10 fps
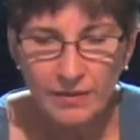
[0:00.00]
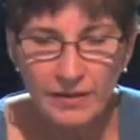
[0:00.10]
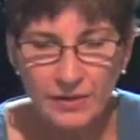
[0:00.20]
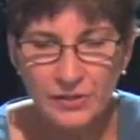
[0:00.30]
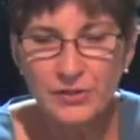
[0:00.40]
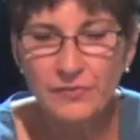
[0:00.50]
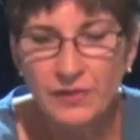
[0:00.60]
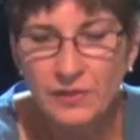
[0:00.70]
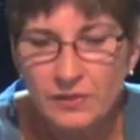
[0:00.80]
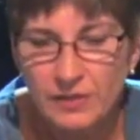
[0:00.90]
The energy
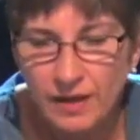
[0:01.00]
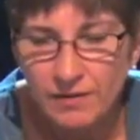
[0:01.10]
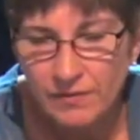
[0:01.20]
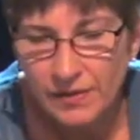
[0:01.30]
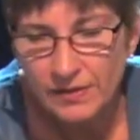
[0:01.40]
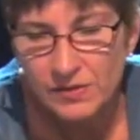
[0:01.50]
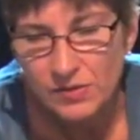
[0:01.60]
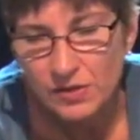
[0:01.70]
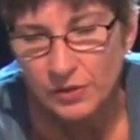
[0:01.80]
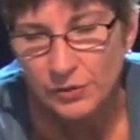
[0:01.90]
field of
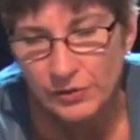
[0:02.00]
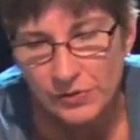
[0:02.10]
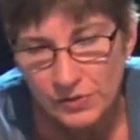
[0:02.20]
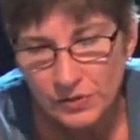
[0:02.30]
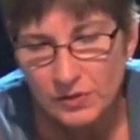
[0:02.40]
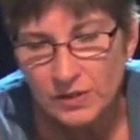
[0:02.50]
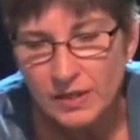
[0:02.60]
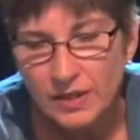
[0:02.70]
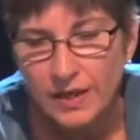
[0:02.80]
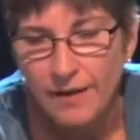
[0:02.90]
this crystal,
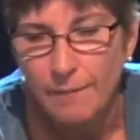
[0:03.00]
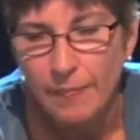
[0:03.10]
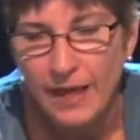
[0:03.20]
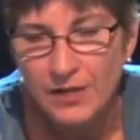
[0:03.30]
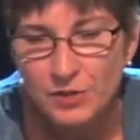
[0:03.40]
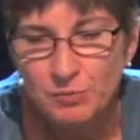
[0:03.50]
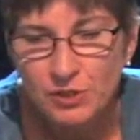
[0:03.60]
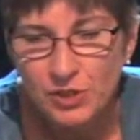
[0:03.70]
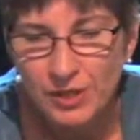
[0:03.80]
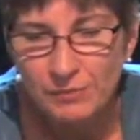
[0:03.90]
as you
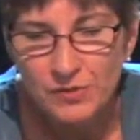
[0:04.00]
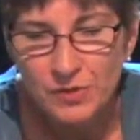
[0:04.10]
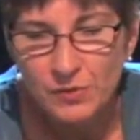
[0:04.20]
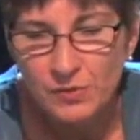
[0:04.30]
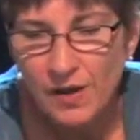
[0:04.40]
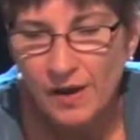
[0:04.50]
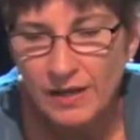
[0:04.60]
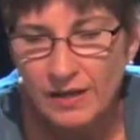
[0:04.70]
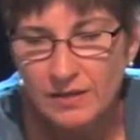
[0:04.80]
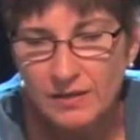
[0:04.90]
put gemstones on
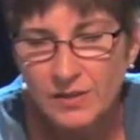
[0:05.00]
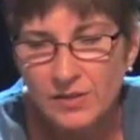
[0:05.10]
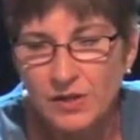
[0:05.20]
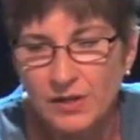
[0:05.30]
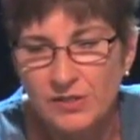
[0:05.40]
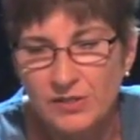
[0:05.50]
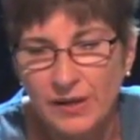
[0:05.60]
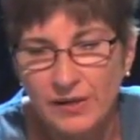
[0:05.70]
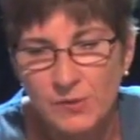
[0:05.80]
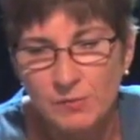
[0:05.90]
it, it starts
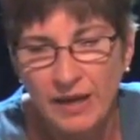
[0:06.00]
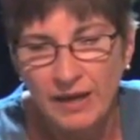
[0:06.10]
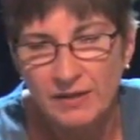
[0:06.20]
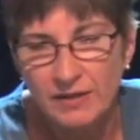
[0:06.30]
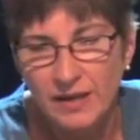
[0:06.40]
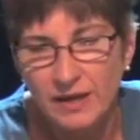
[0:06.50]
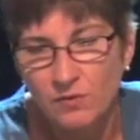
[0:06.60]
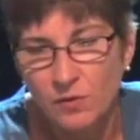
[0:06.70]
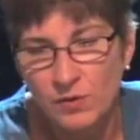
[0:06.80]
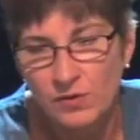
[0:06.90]
to expand, and
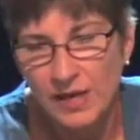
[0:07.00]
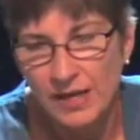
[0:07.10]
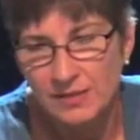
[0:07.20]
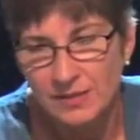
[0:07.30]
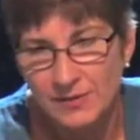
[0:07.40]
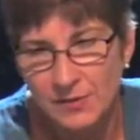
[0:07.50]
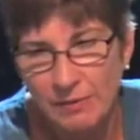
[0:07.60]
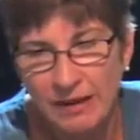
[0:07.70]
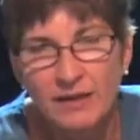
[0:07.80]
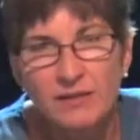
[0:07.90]
of course as it
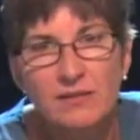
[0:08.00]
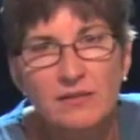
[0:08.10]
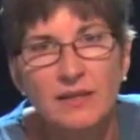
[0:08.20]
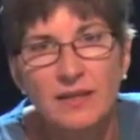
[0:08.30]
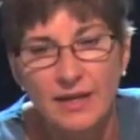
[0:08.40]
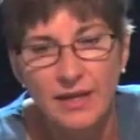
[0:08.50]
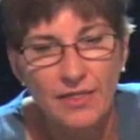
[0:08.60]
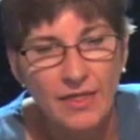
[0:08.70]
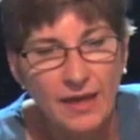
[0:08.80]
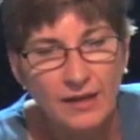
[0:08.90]
expands,
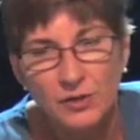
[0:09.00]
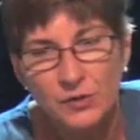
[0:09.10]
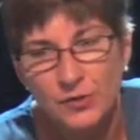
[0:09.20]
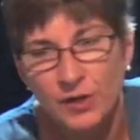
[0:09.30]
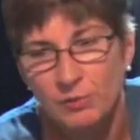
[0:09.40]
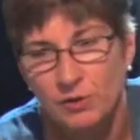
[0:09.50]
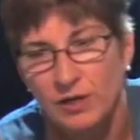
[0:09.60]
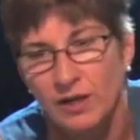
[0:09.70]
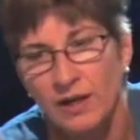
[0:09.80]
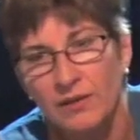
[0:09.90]
then you start
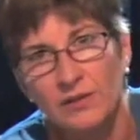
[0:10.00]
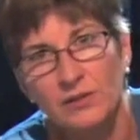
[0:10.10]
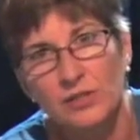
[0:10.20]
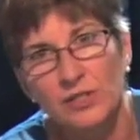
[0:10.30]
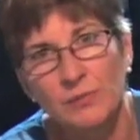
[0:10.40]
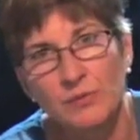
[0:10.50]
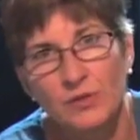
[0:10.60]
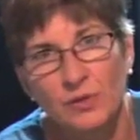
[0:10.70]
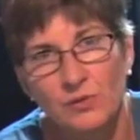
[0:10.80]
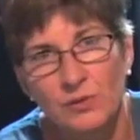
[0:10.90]
putting other
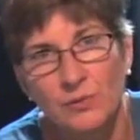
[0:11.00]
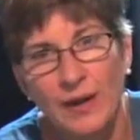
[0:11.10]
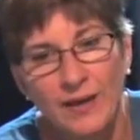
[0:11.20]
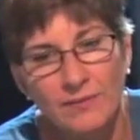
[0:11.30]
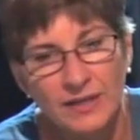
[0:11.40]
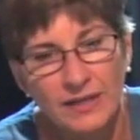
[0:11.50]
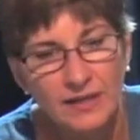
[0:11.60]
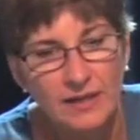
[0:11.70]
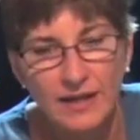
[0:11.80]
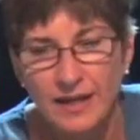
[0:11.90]
gemstones around
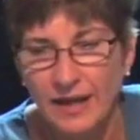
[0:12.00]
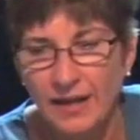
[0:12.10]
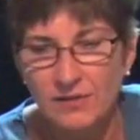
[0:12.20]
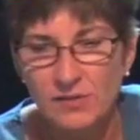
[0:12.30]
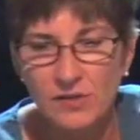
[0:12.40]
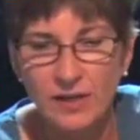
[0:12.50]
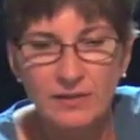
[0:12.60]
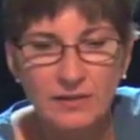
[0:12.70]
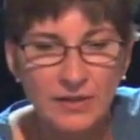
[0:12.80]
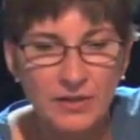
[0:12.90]
it, and
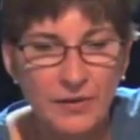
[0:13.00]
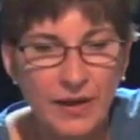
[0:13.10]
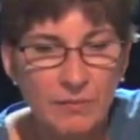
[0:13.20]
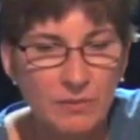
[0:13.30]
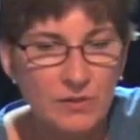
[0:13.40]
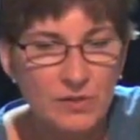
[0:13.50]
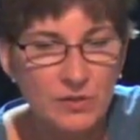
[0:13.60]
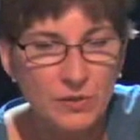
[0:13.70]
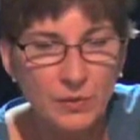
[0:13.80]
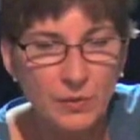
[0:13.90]
suddenly you're able
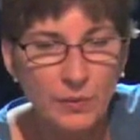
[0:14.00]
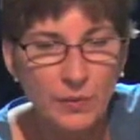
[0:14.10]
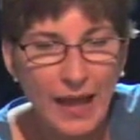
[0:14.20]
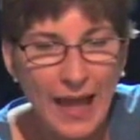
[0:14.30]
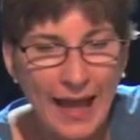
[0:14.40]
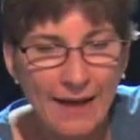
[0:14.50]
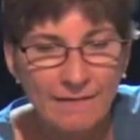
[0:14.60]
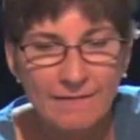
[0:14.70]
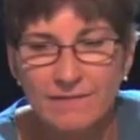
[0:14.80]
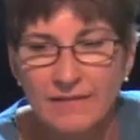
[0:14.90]
to
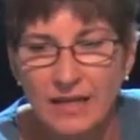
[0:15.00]
have